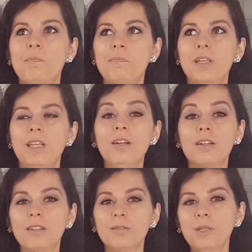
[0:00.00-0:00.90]

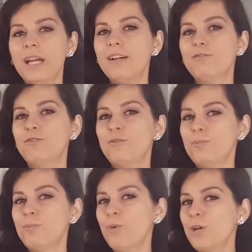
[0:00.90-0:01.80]
here we have
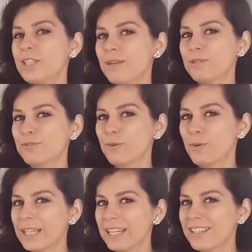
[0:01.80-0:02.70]
more types of
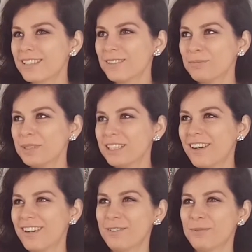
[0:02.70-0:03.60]
orgasm
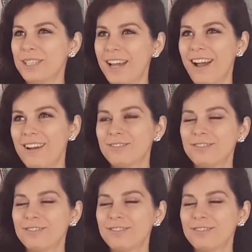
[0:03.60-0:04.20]
because we have